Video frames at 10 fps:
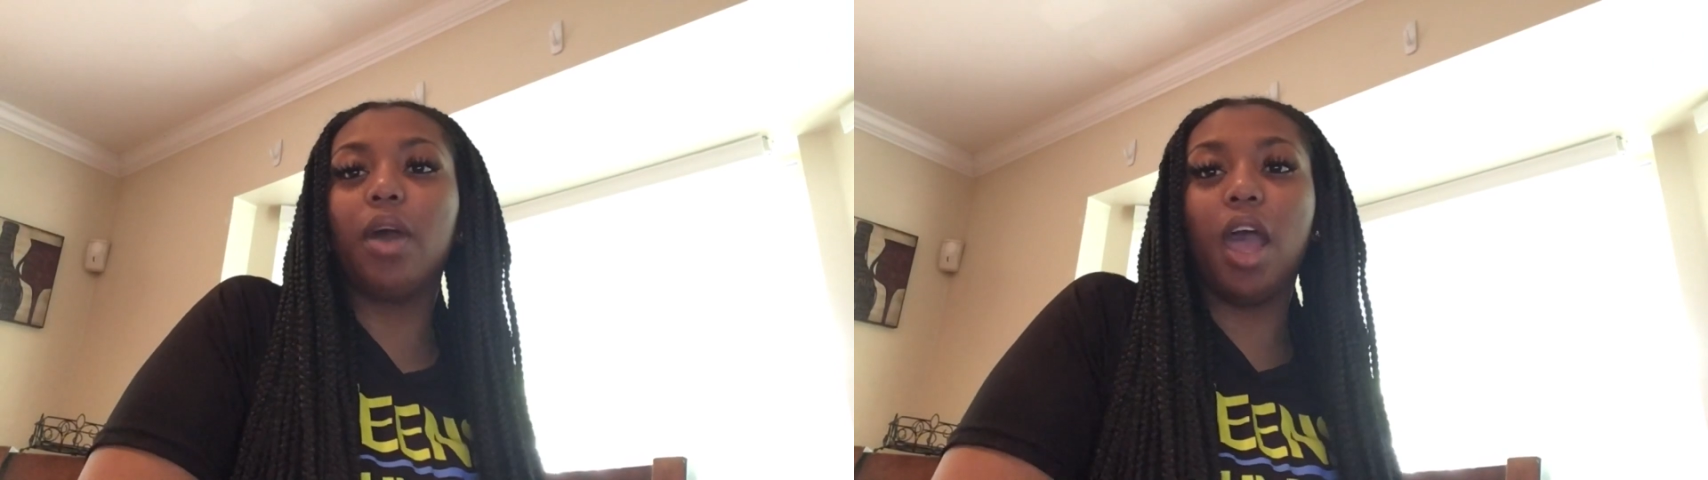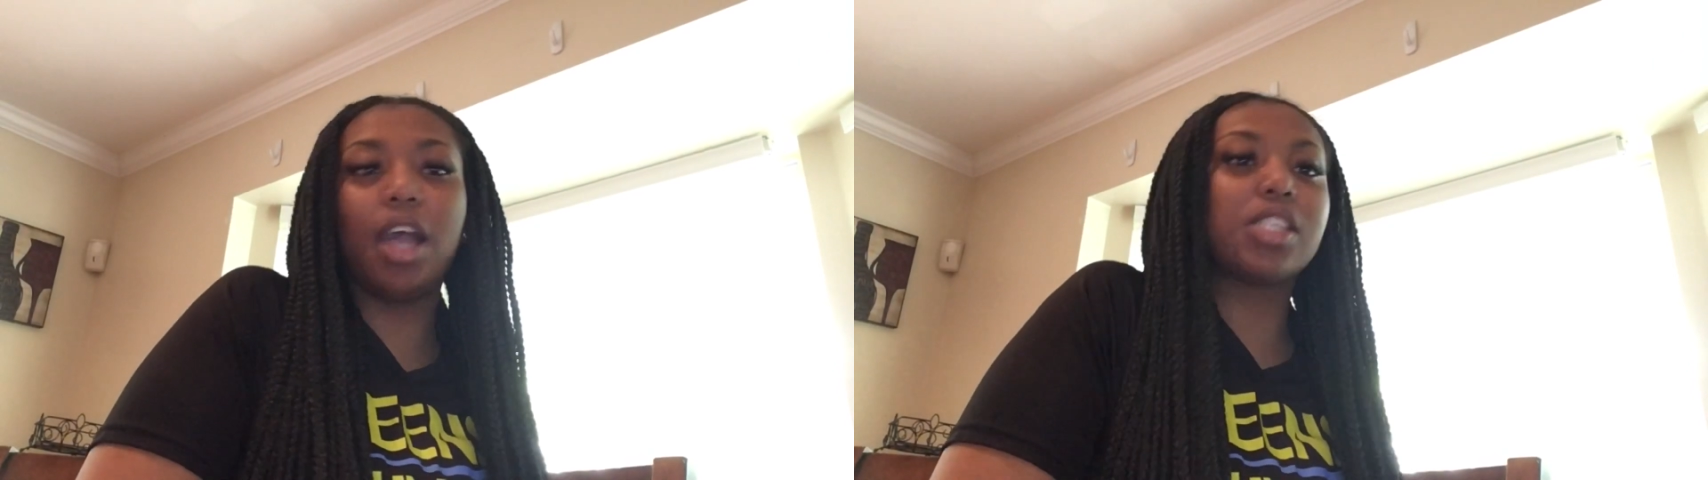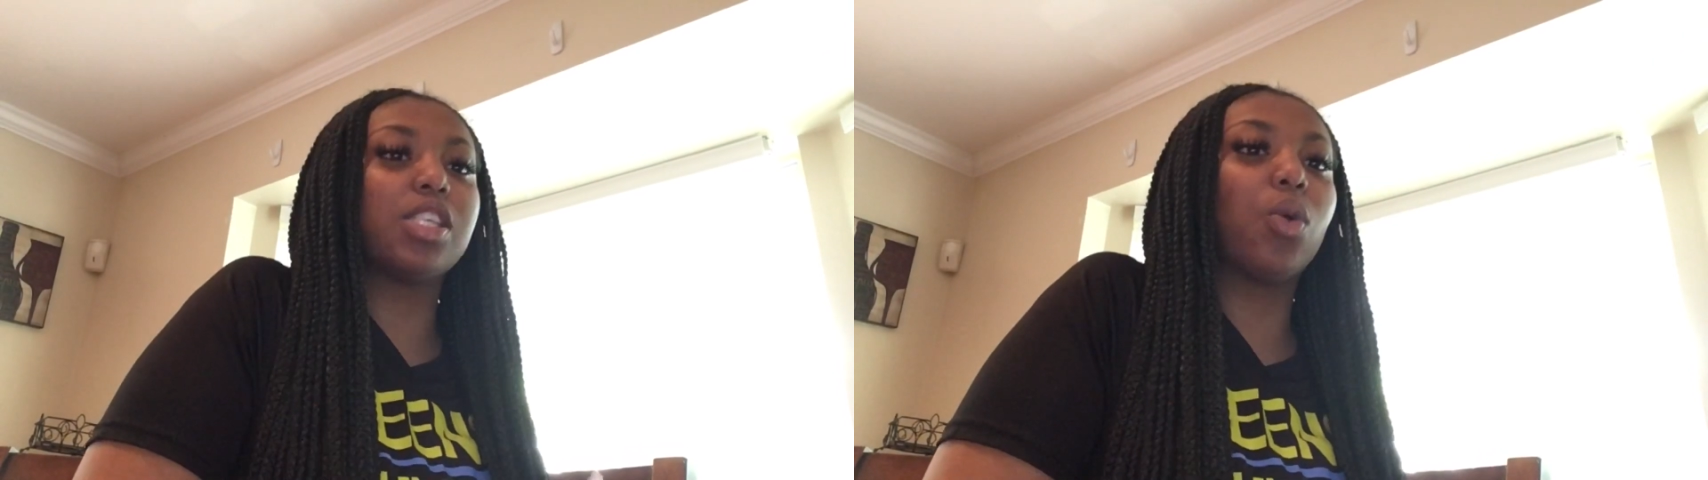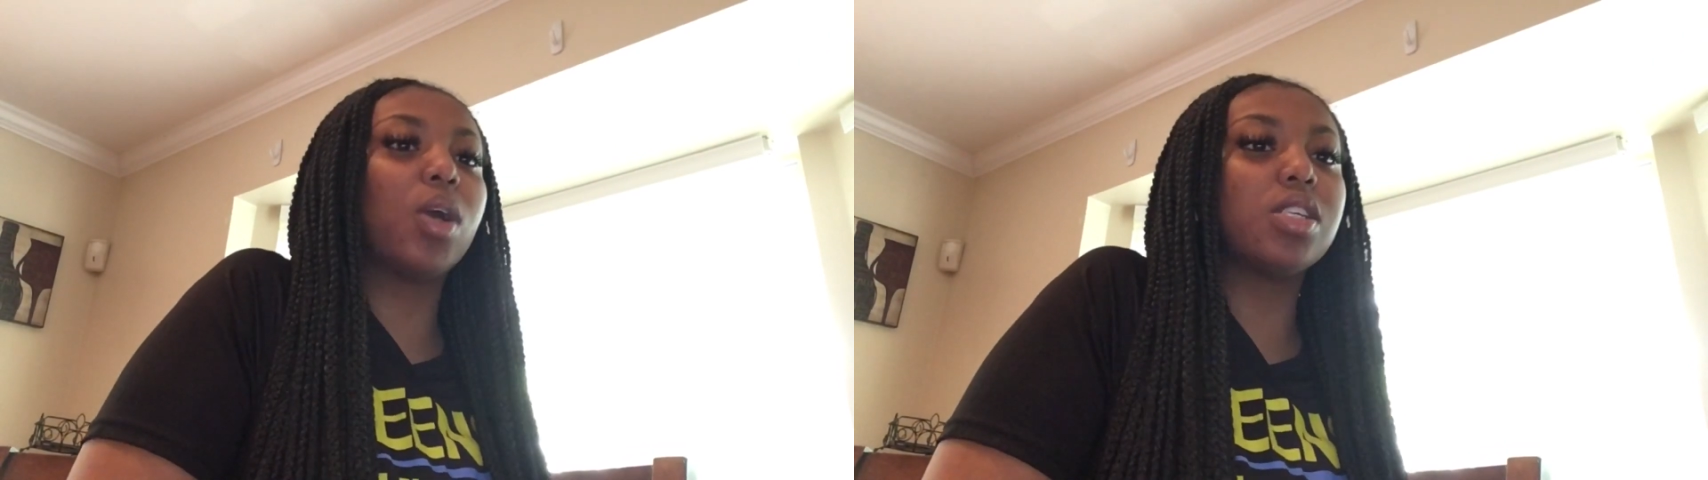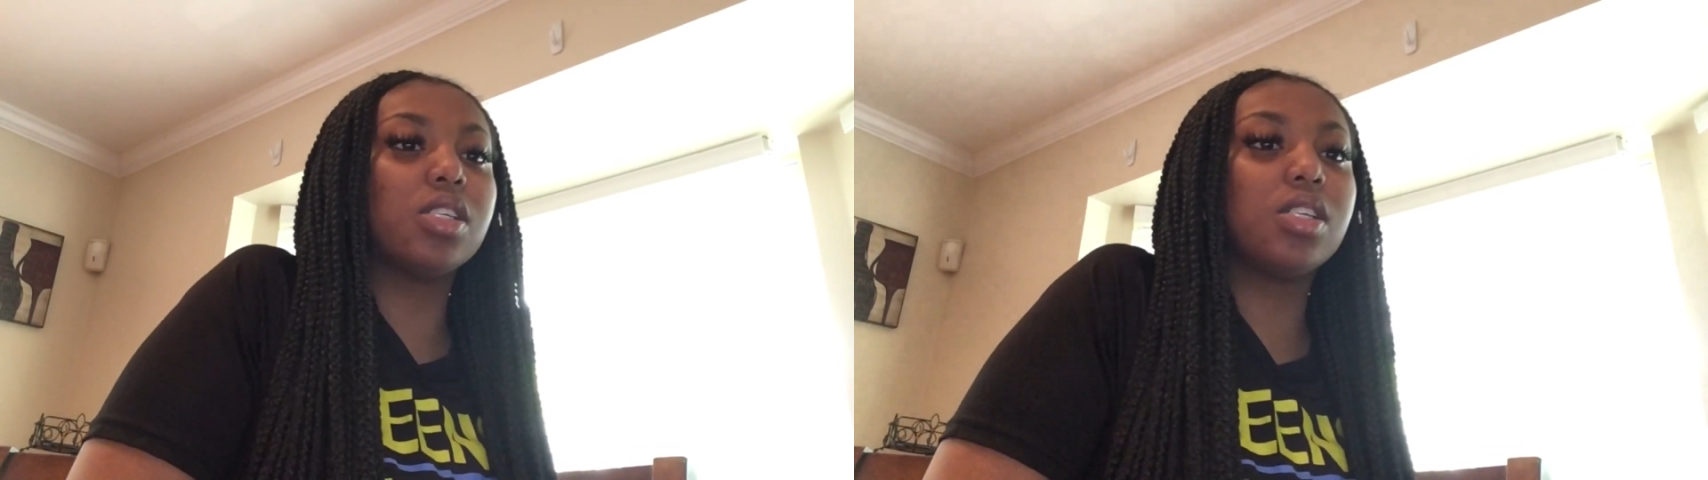asking
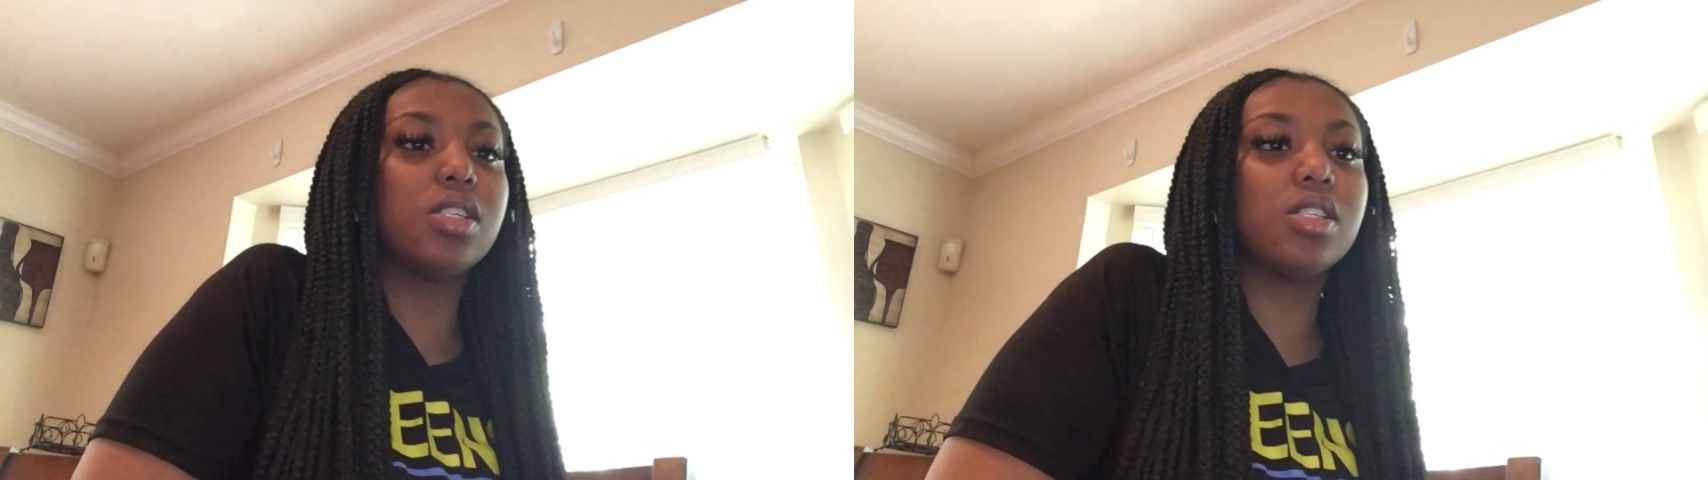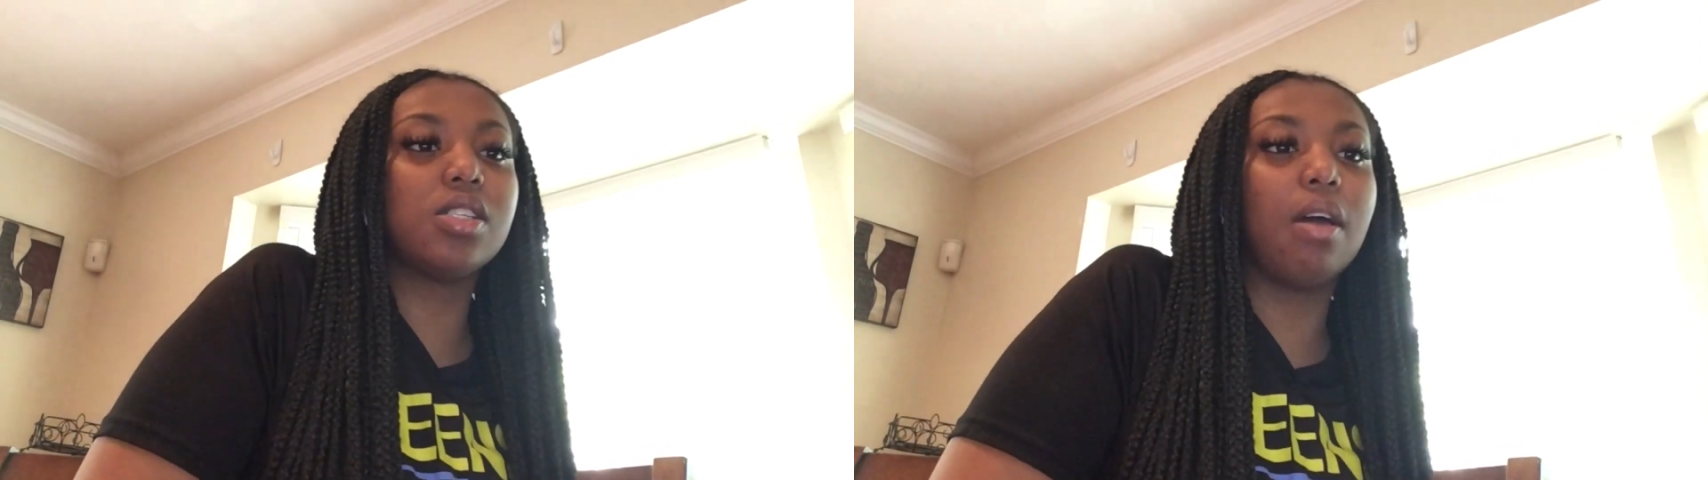questions.